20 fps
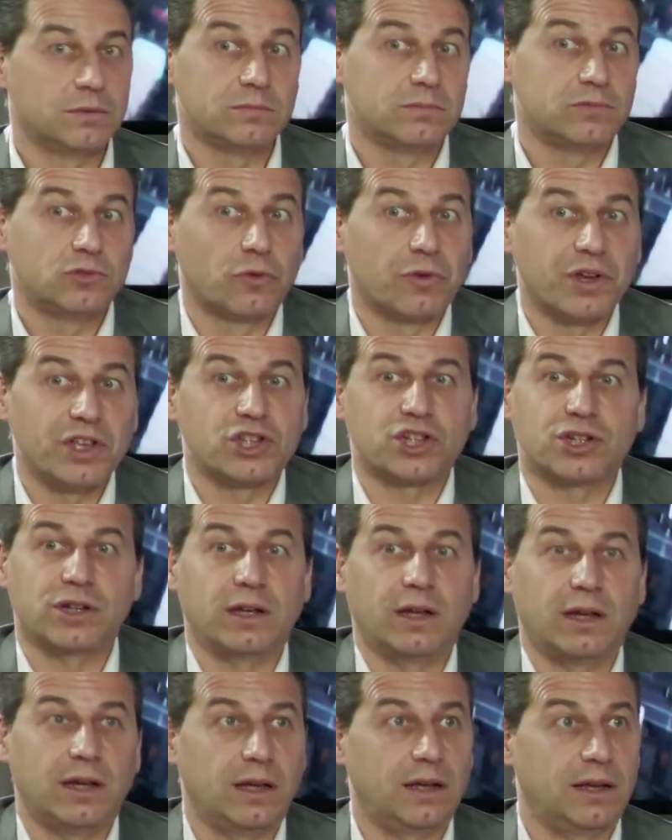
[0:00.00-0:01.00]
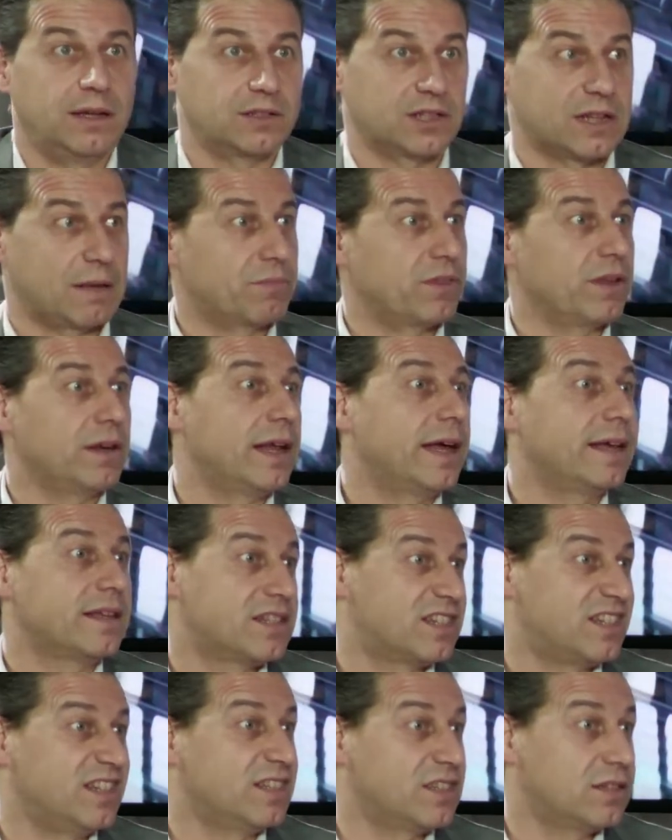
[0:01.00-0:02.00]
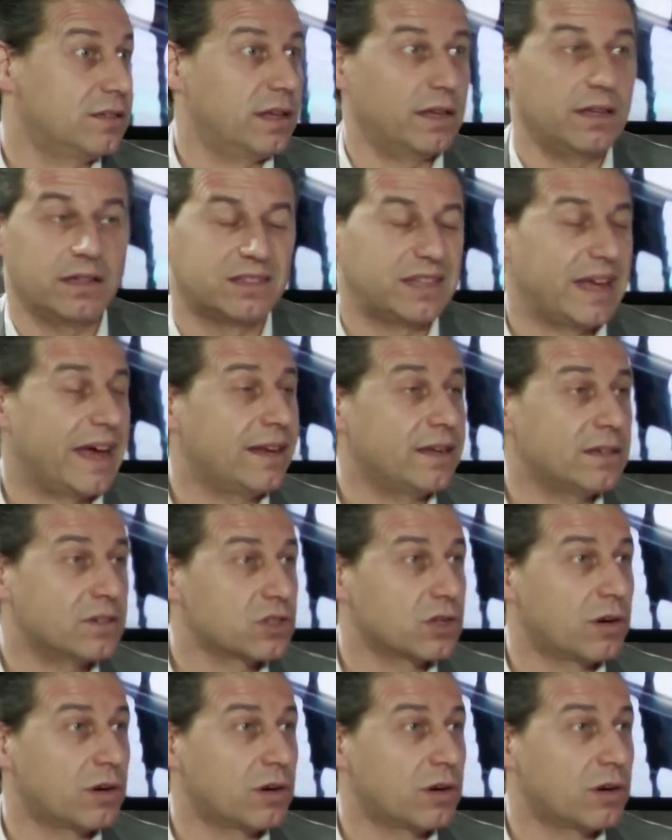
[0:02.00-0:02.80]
reach something like 10